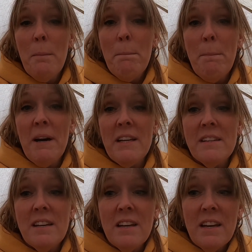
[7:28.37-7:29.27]
But
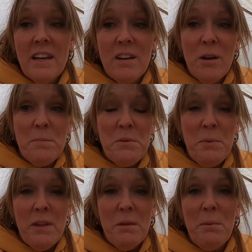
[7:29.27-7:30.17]
it comes
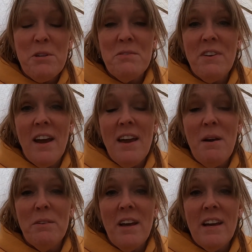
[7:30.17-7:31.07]
with a bunch of guy
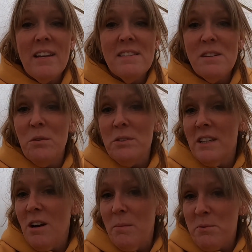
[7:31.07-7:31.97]
outlines. It only
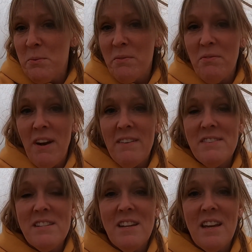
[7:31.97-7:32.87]
comes with 5
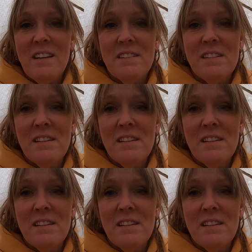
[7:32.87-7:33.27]
stakes.